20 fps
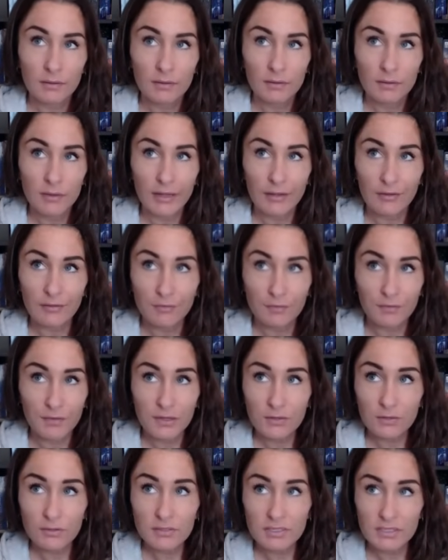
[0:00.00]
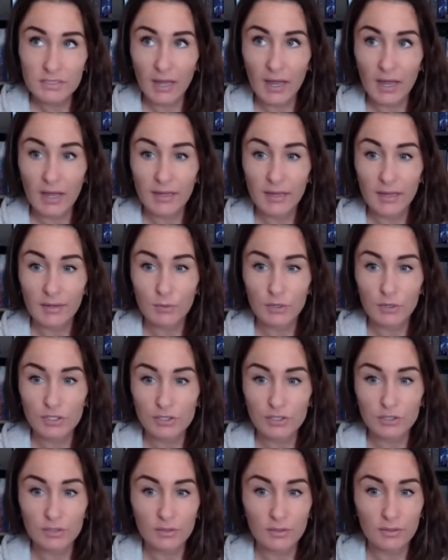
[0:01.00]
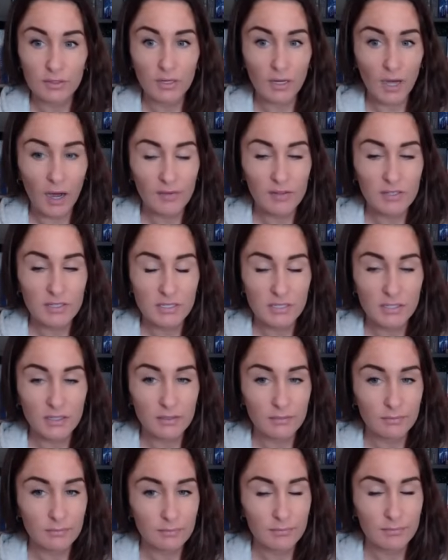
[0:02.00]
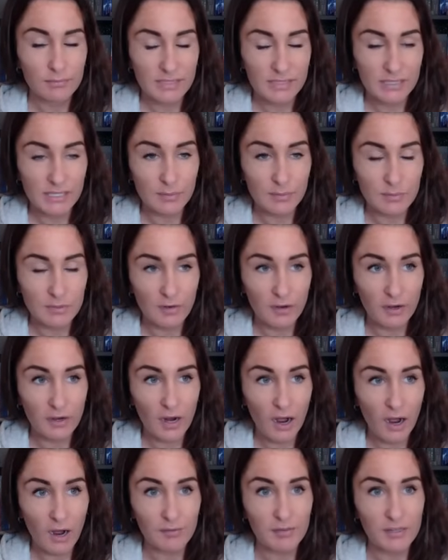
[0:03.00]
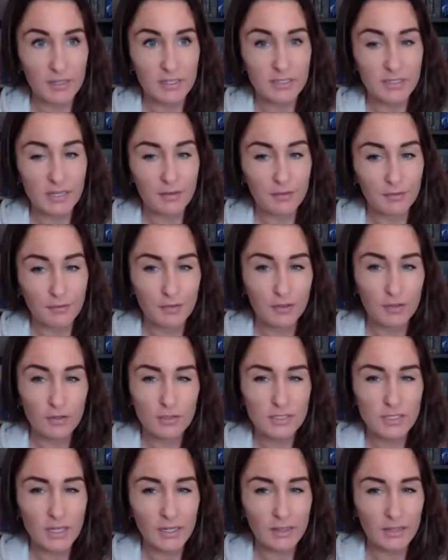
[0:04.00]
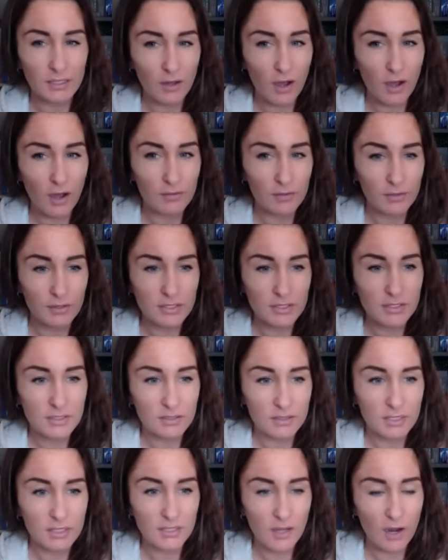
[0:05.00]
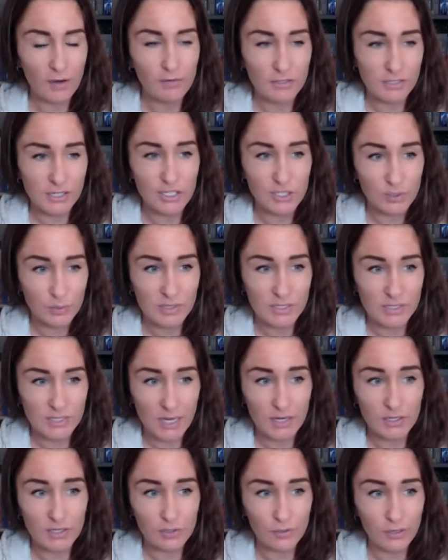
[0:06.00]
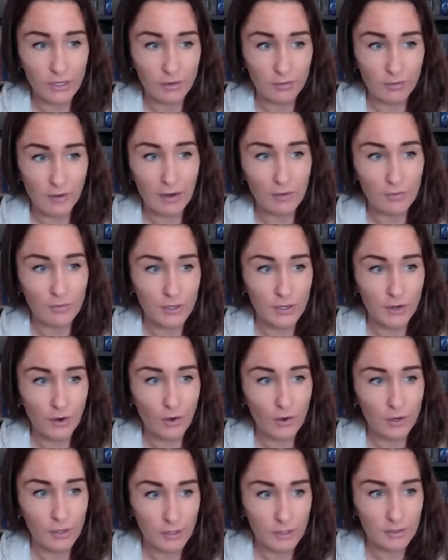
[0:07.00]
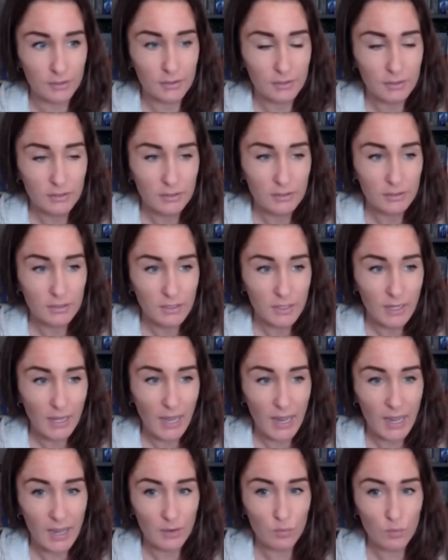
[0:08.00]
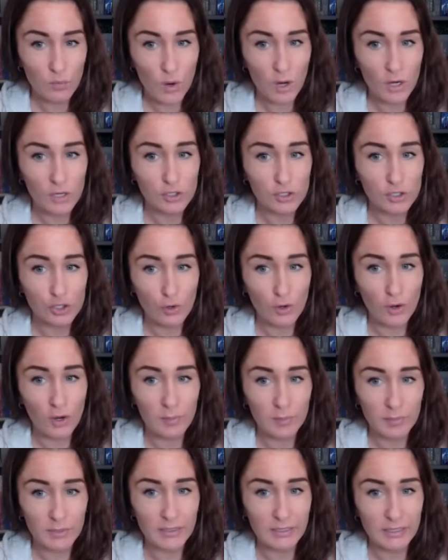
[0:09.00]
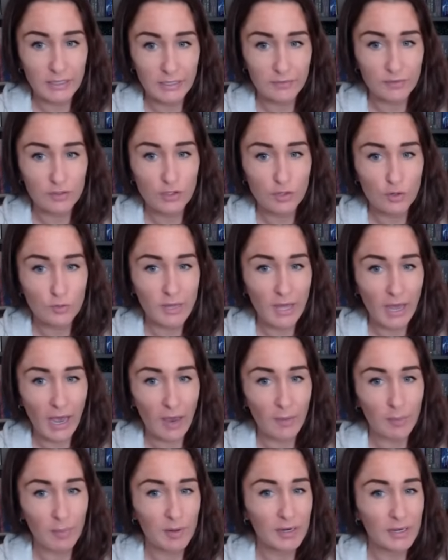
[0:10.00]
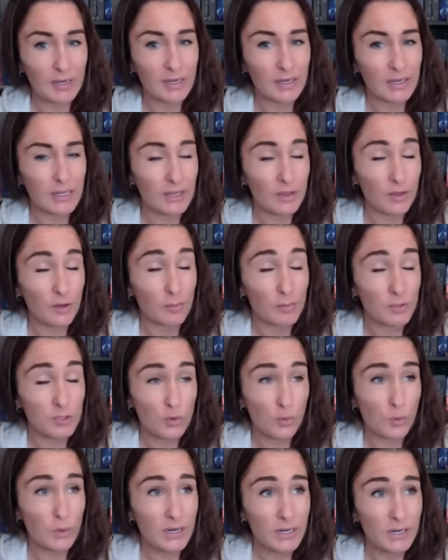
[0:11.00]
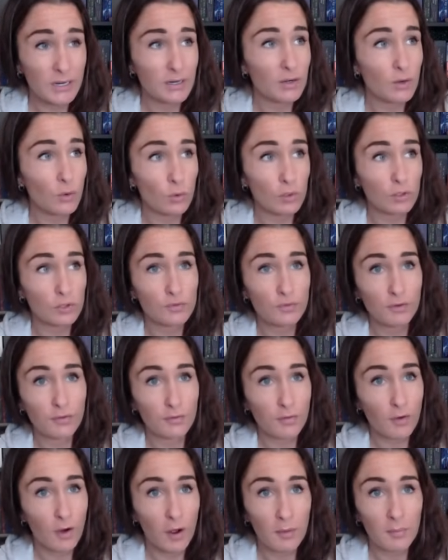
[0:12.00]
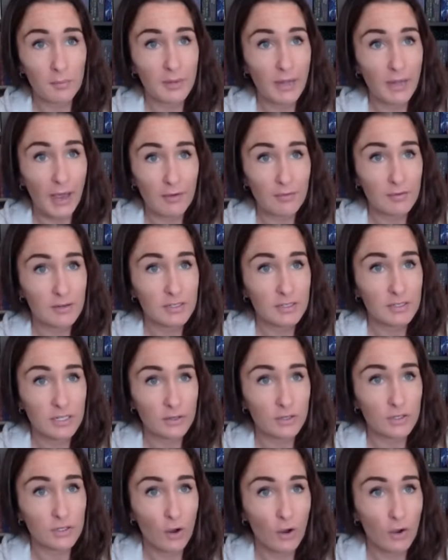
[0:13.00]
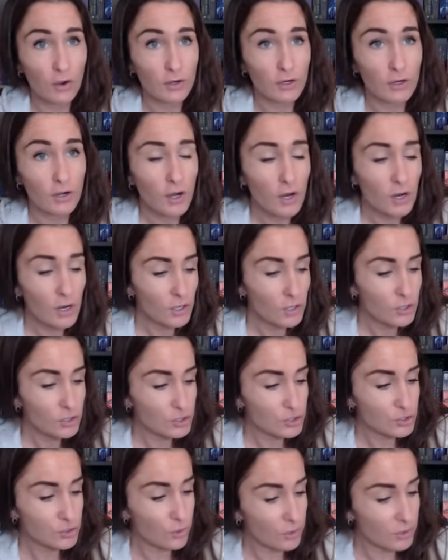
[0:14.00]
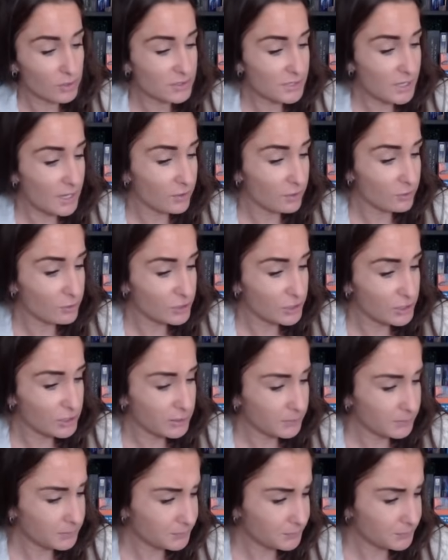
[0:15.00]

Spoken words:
It feels like, which obviously seems very obvious, it feels like this conversation was centering around the daughter and what Shawn believed to be happening either between or from Kevin to the daughter. Shawn's energy.